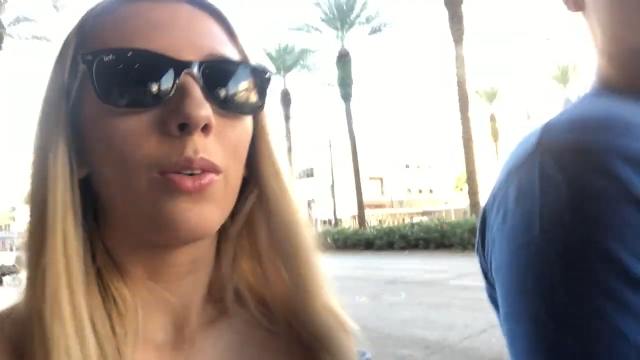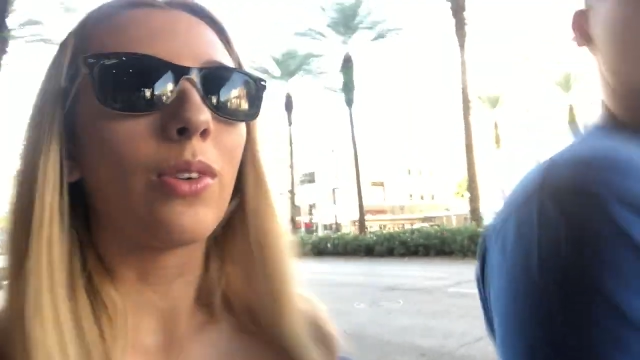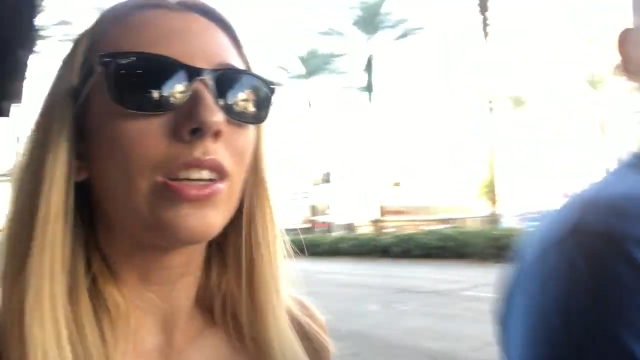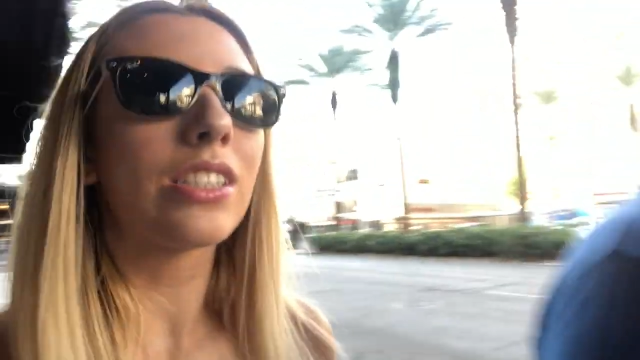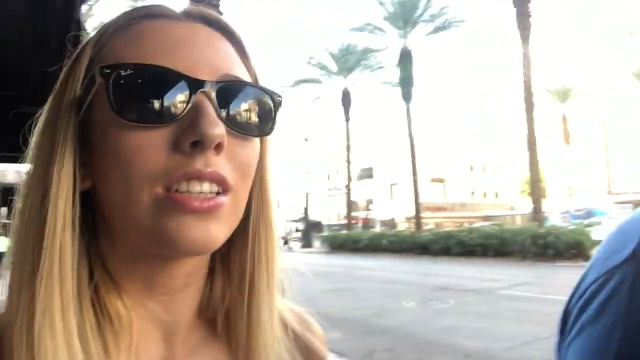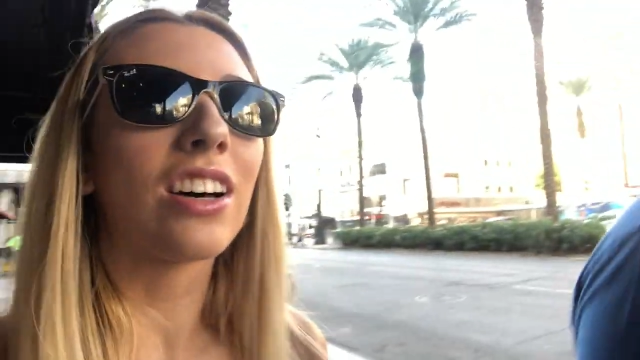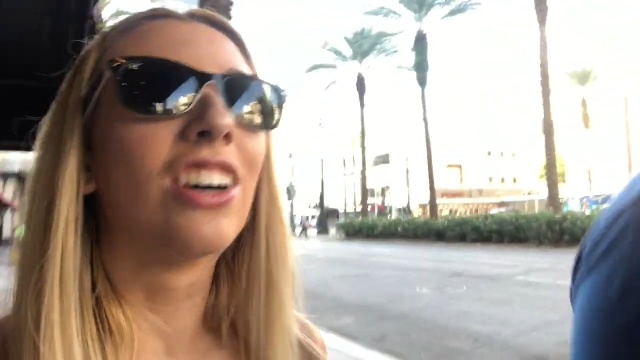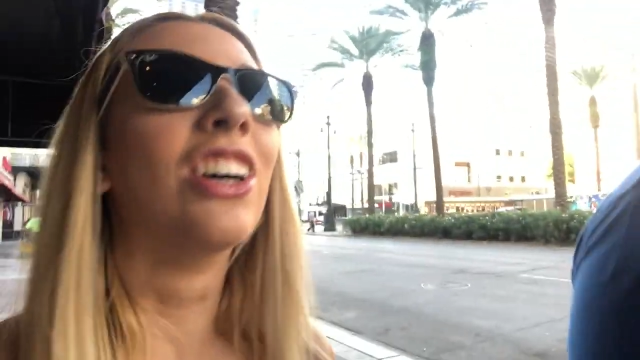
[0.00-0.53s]
you're
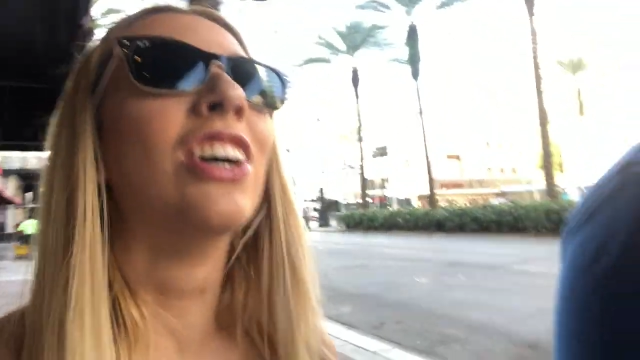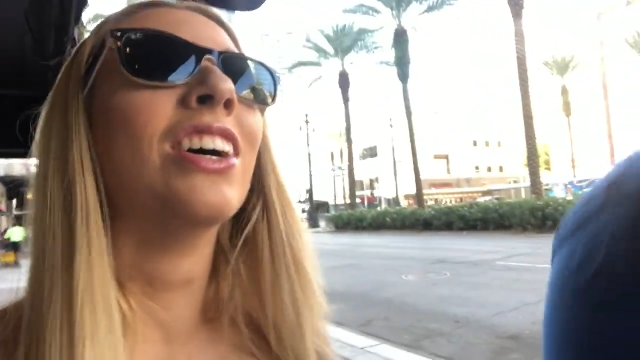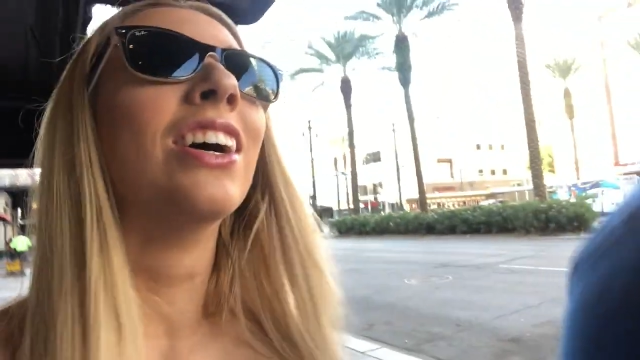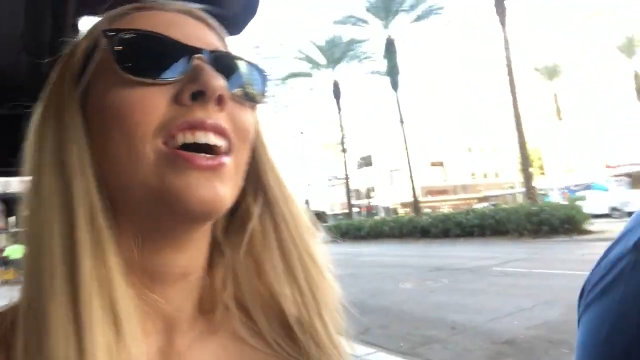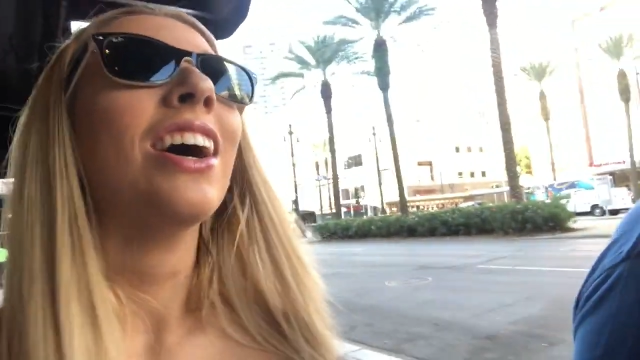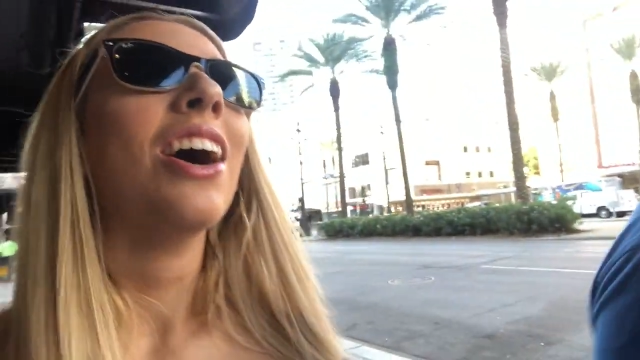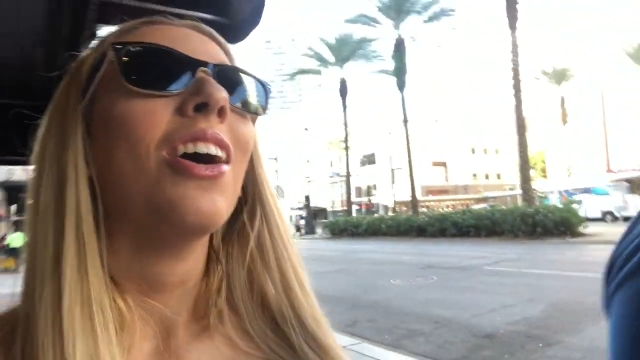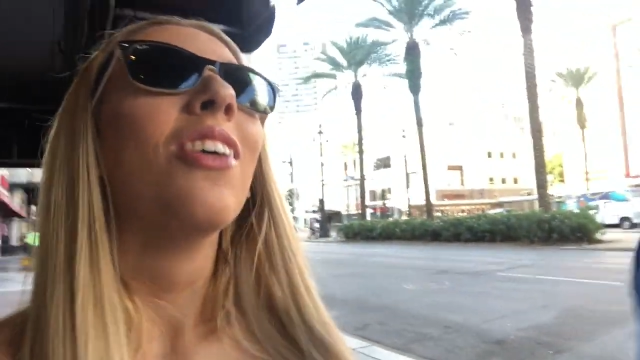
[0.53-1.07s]
twenty-one. We still,
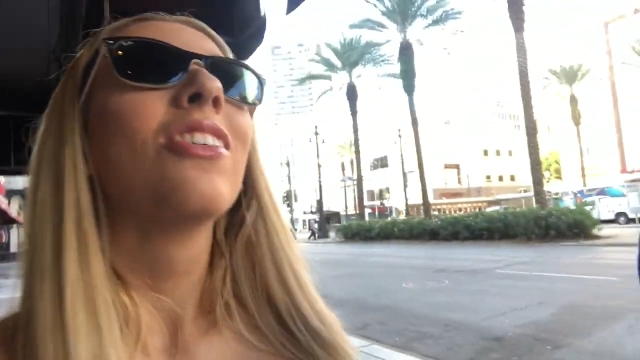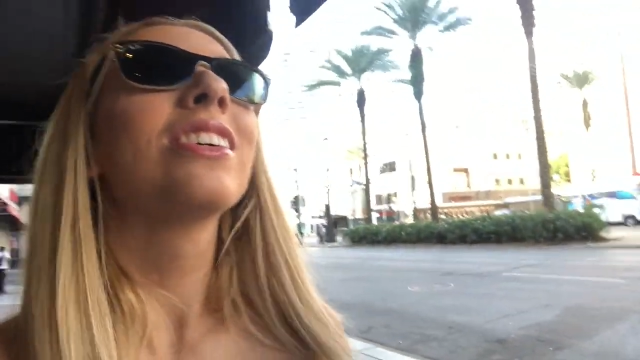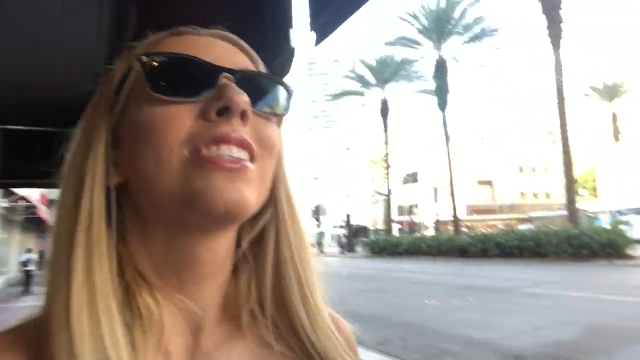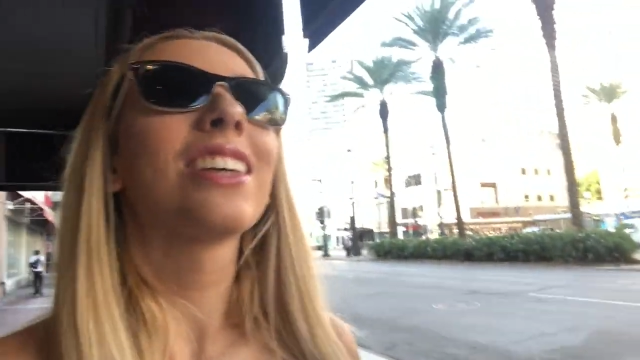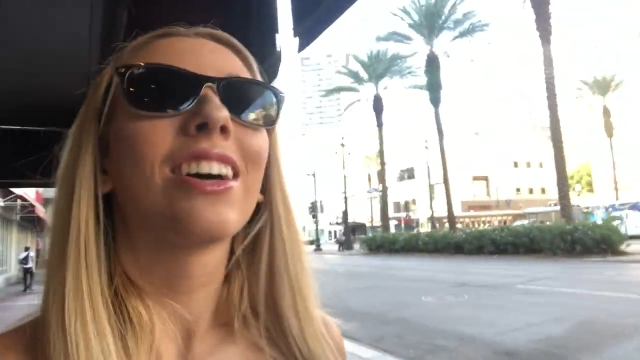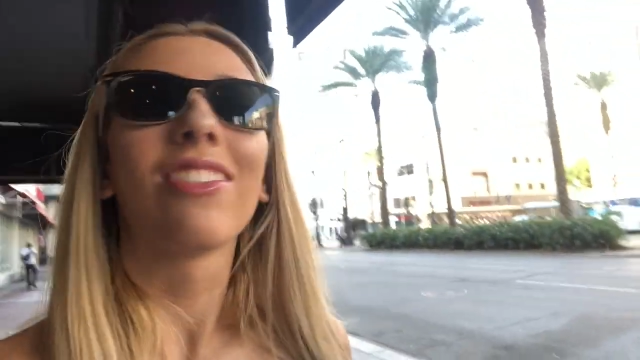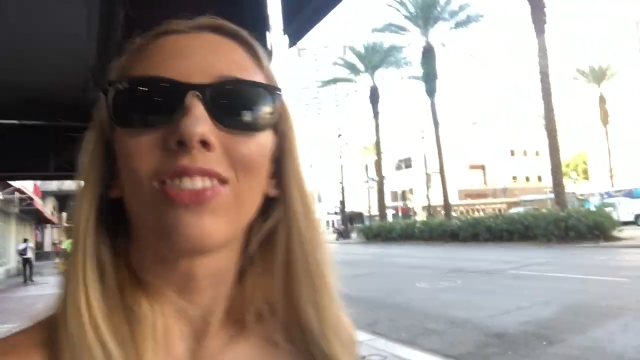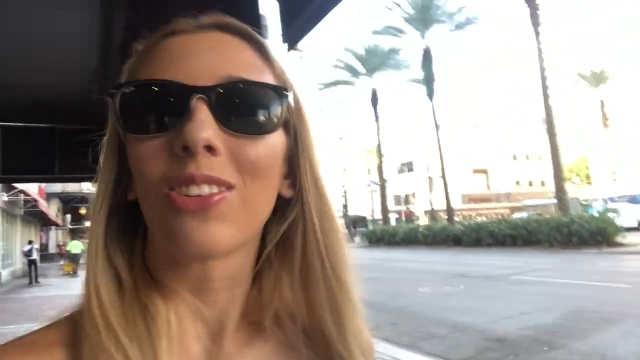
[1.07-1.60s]
we
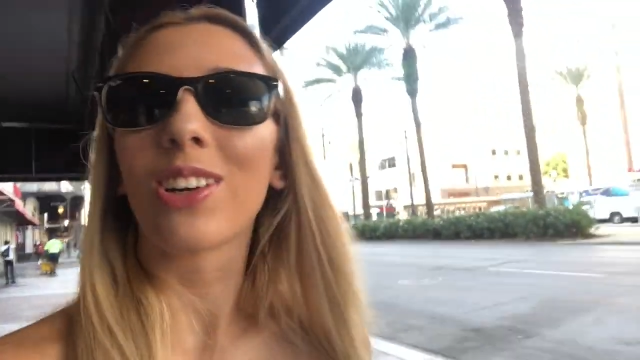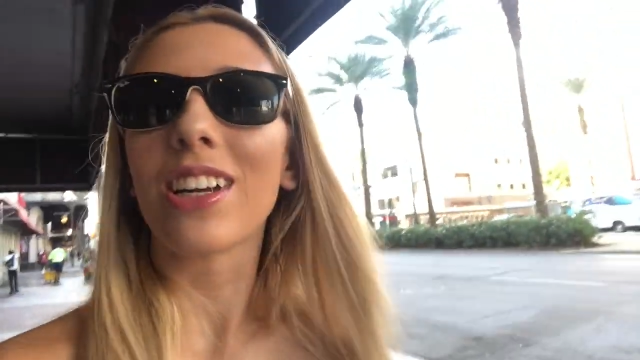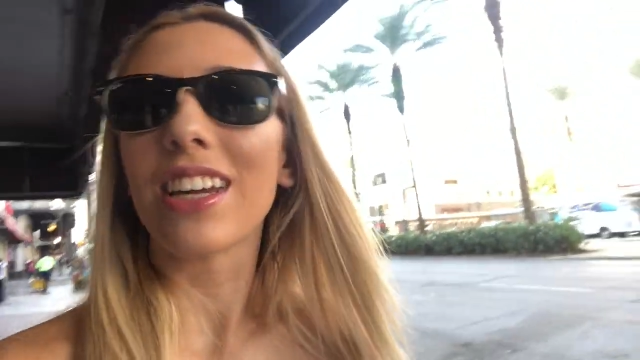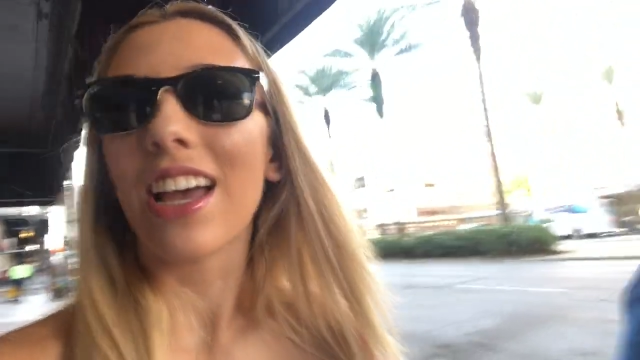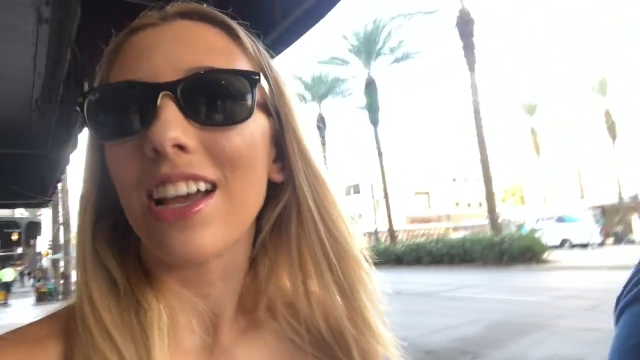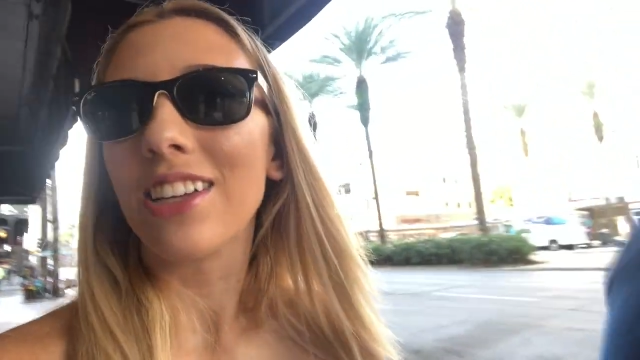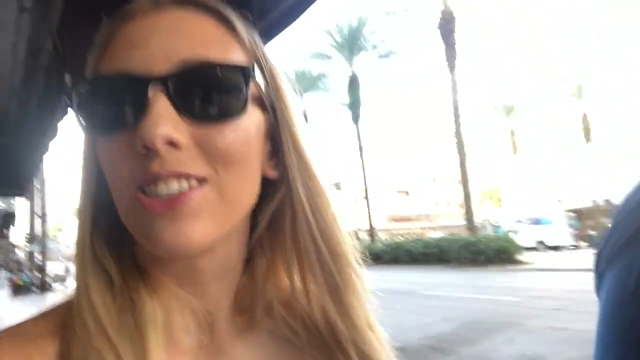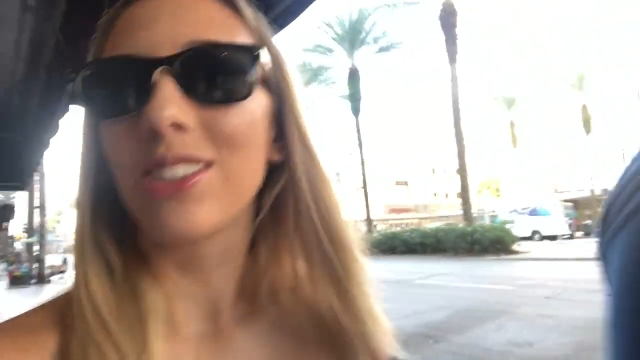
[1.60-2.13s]
still have three
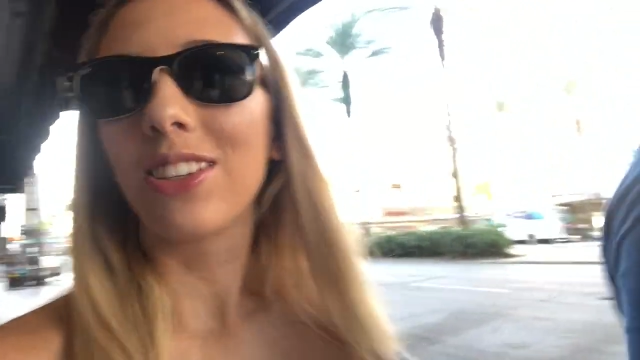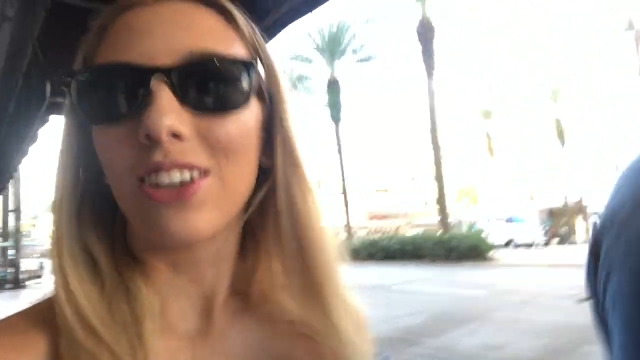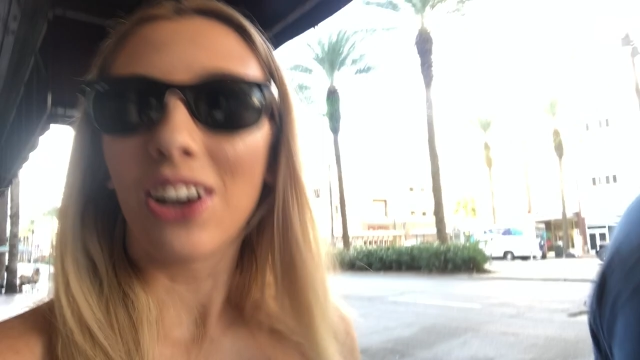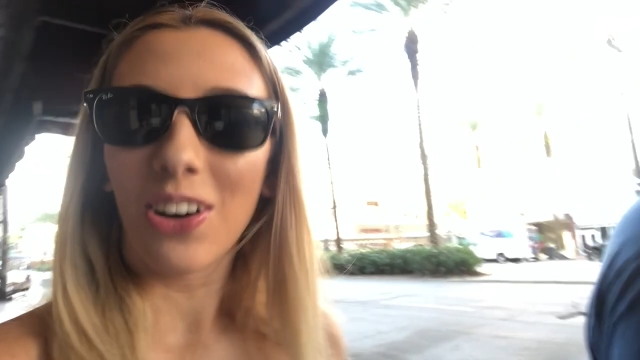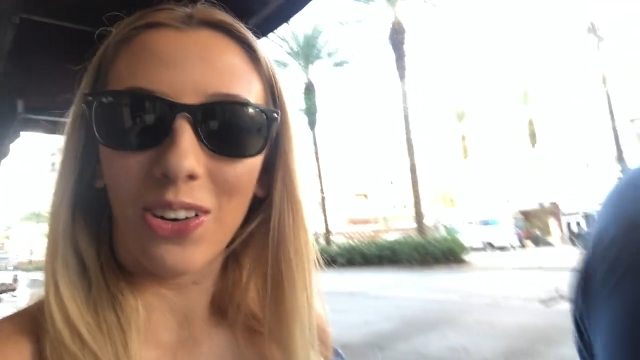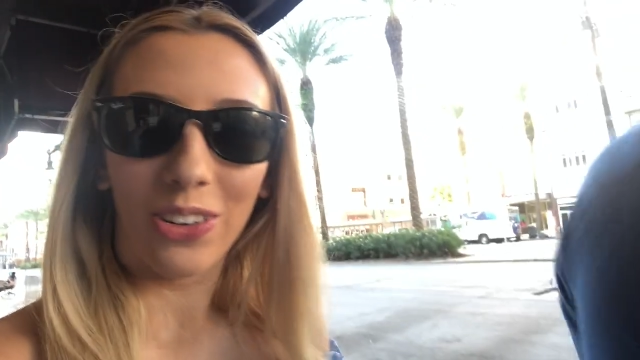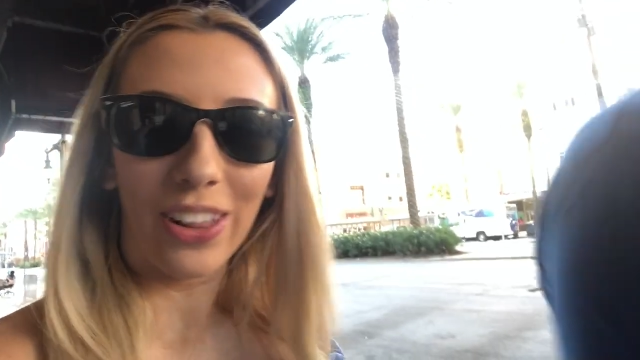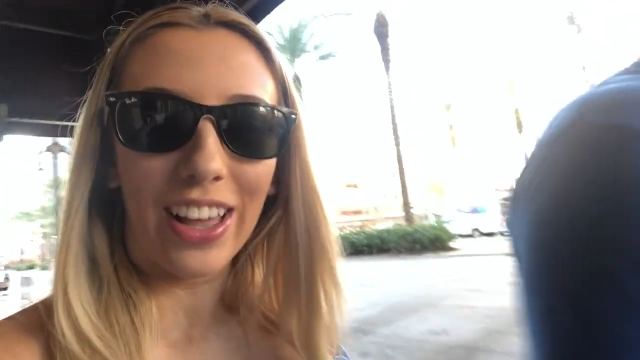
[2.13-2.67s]
days to go.